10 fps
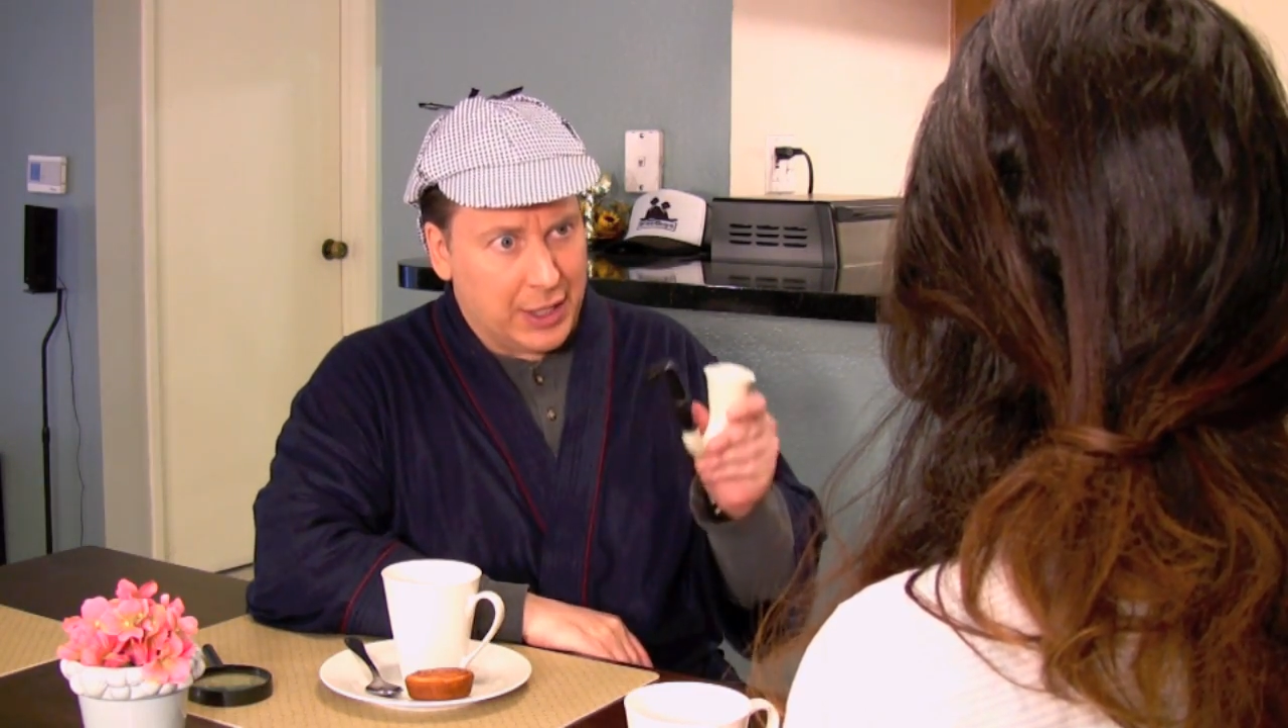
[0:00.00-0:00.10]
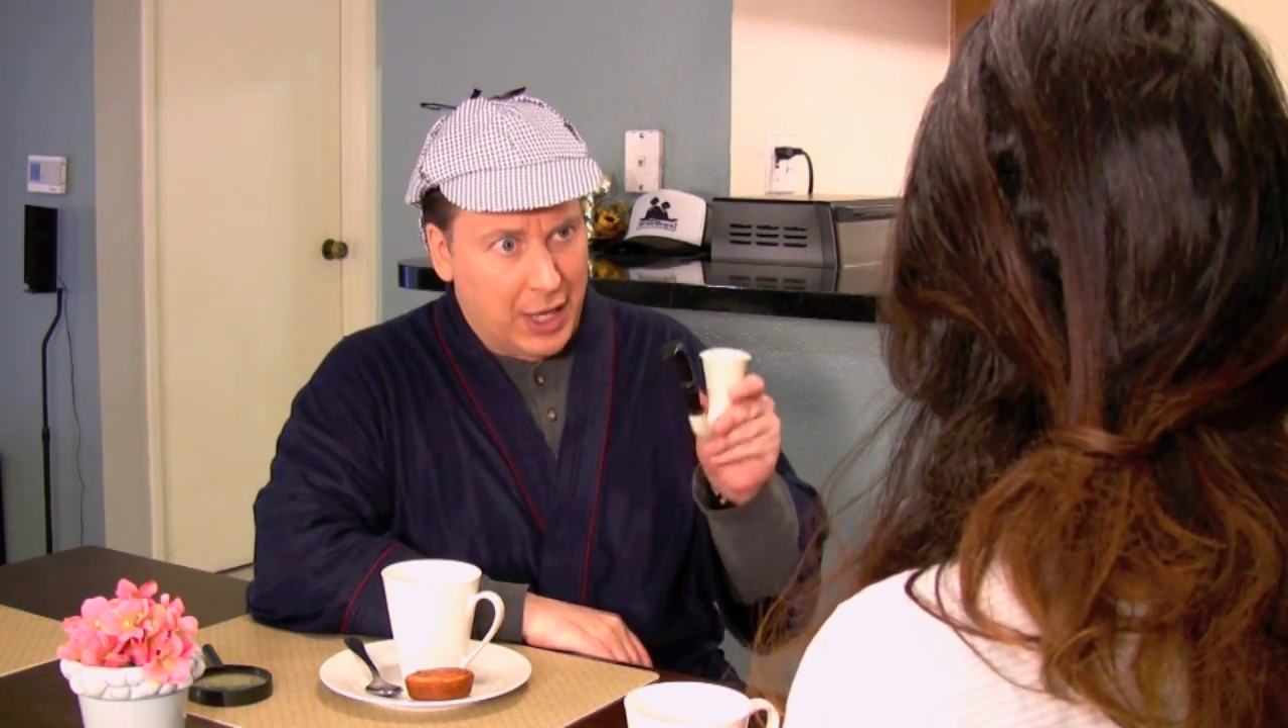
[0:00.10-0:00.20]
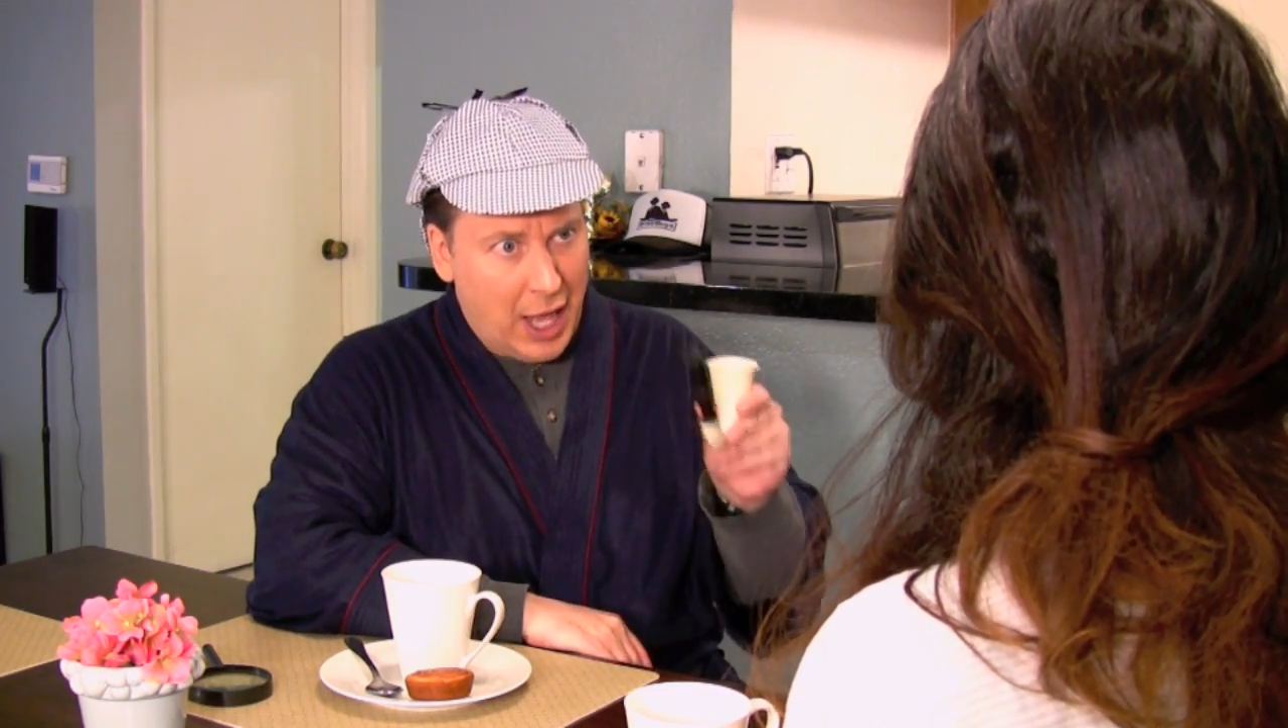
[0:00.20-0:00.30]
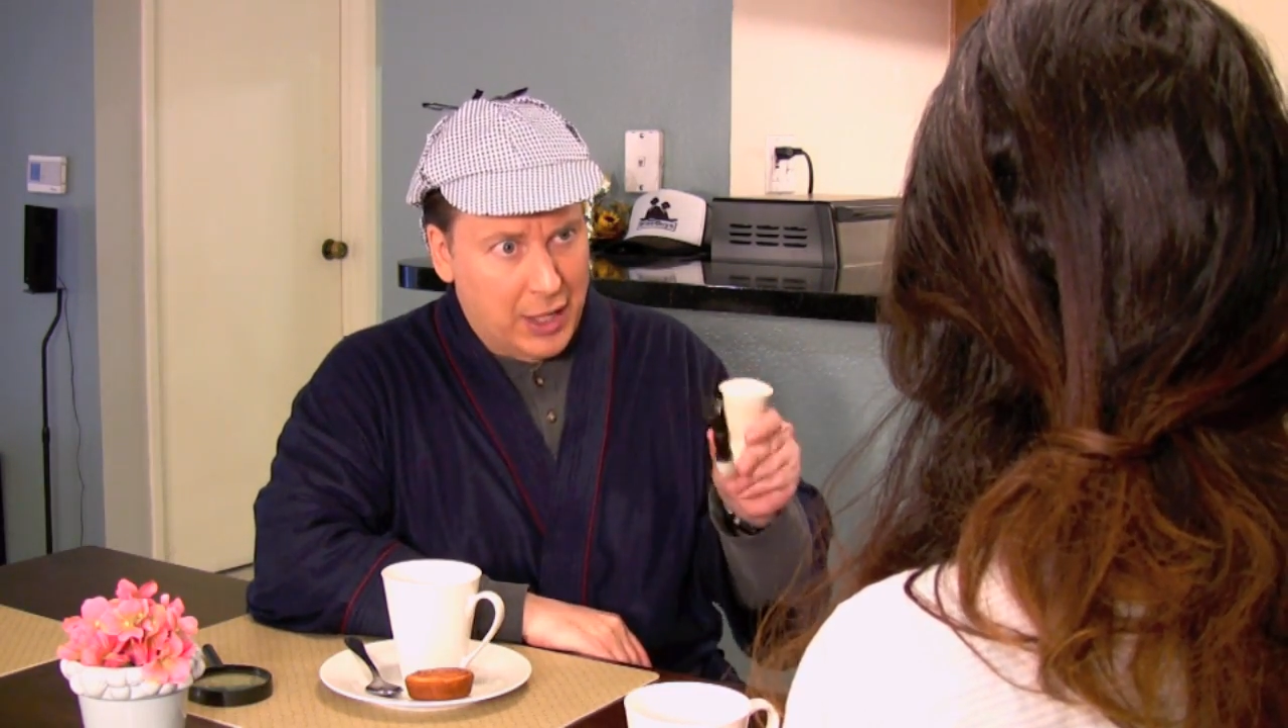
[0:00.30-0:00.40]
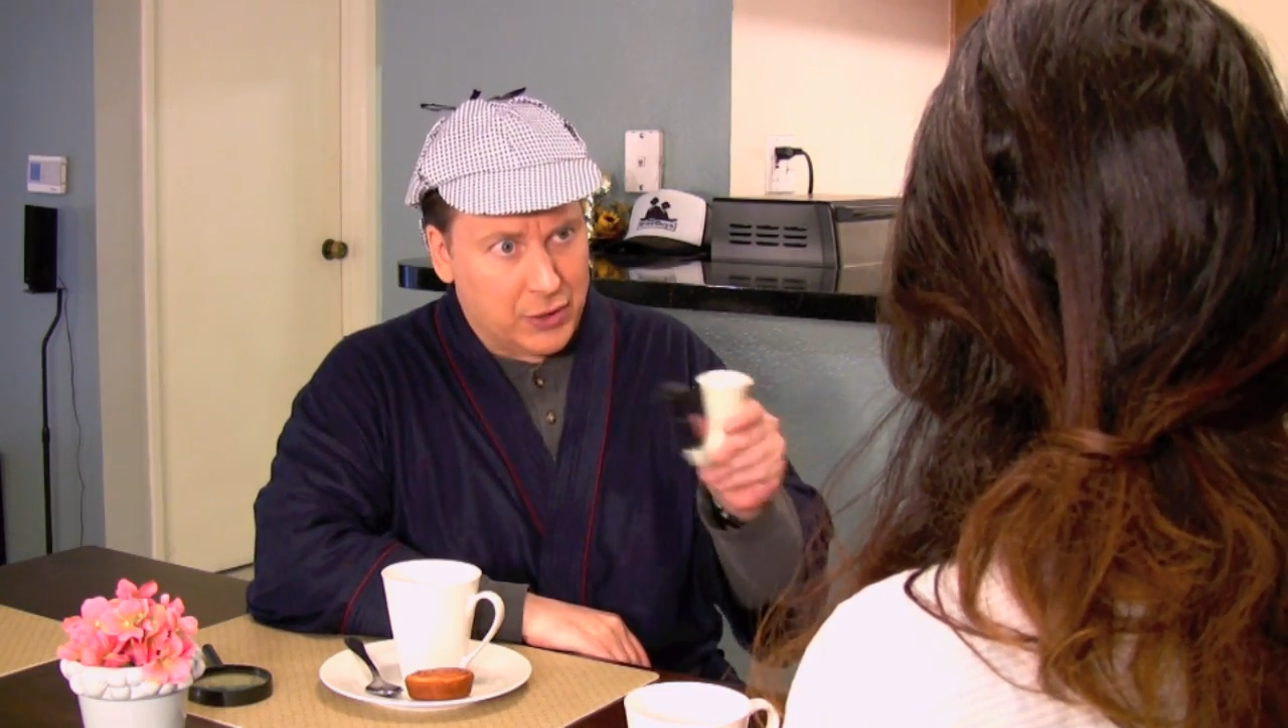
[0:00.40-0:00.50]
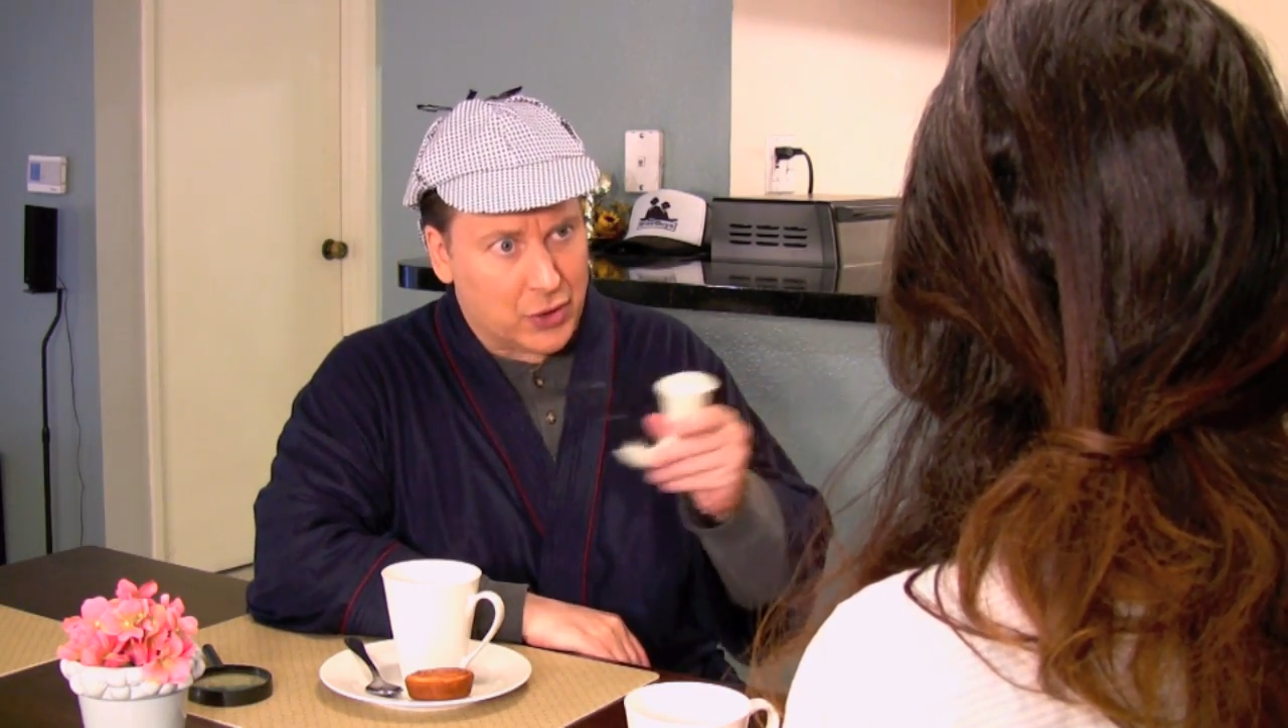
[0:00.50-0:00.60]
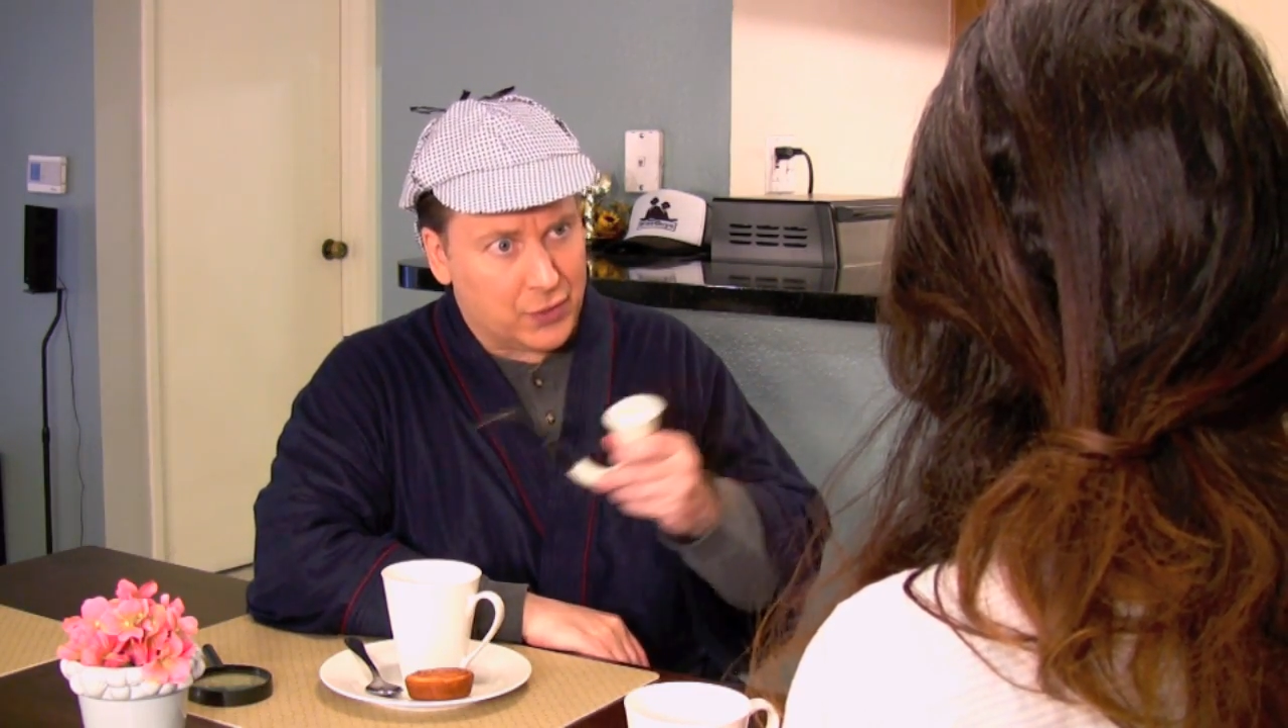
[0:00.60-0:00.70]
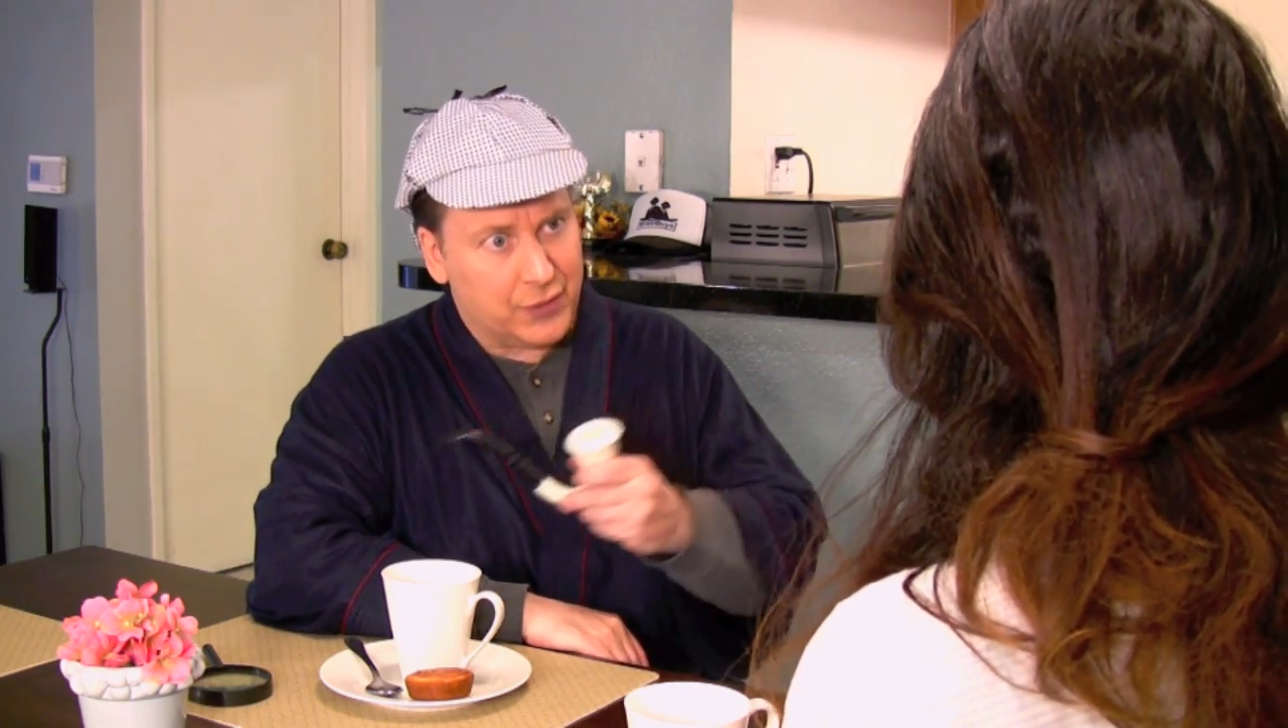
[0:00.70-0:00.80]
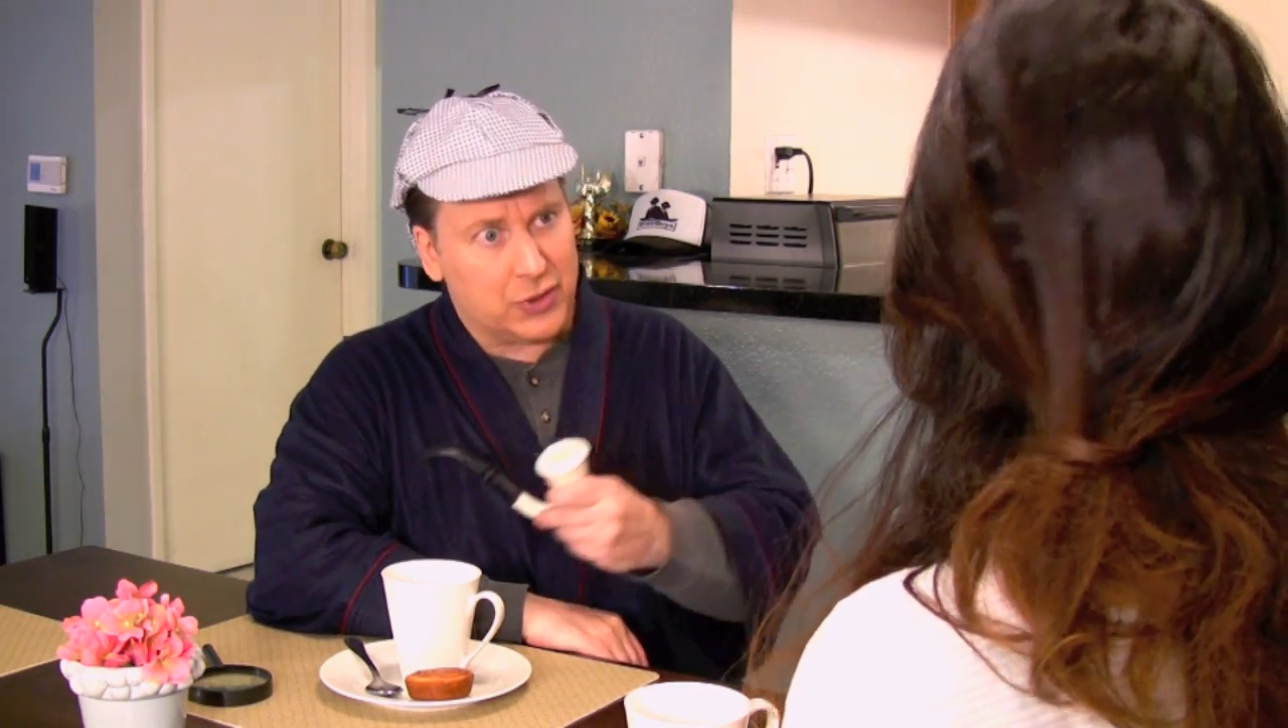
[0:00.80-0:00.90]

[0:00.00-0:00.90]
and end her